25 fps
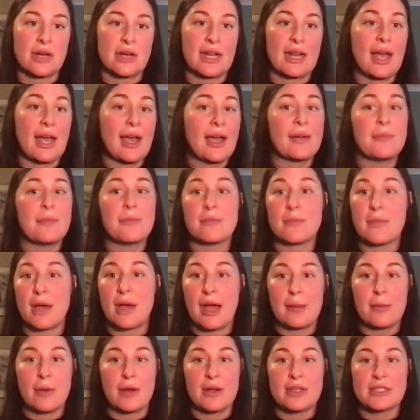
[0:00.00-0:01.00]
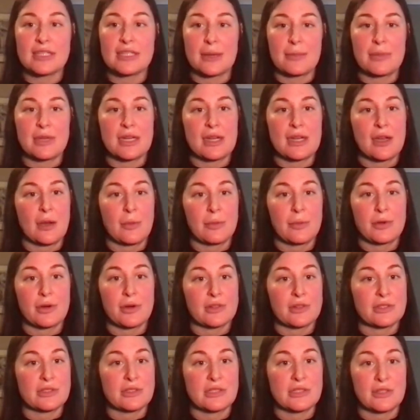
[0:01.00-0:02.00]
And I'm always happy to help
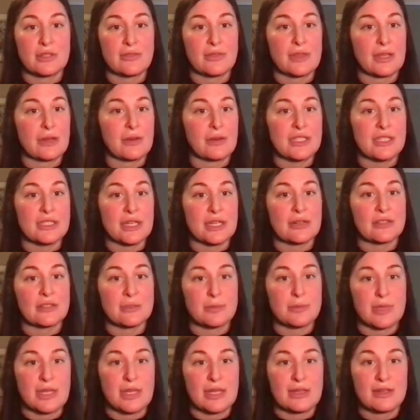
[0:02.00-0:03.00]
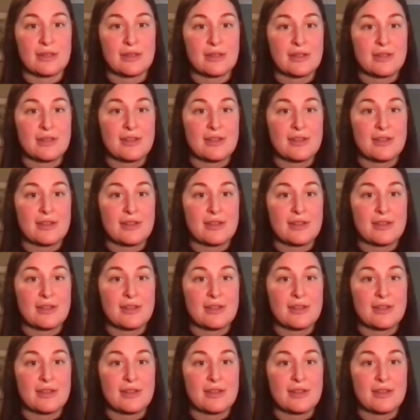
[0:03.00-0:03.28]
girls too if they reach out to me